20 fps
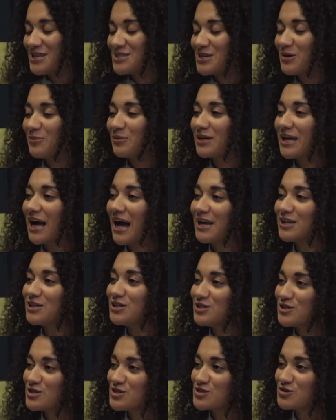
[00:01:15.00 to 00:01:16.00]
So can
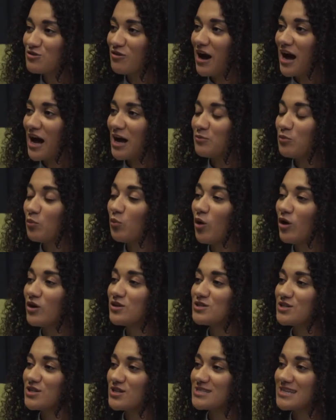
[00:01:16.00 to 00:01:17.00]
you describe,
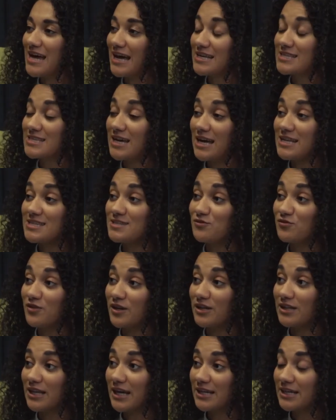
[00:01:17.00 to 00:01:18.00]
what does anxiety
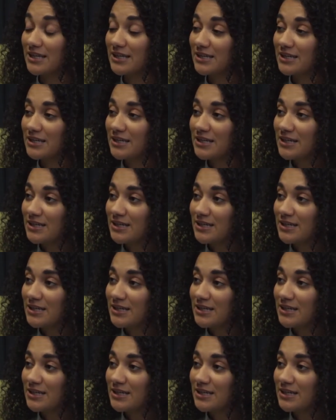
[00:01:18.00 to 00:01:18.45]
feel like?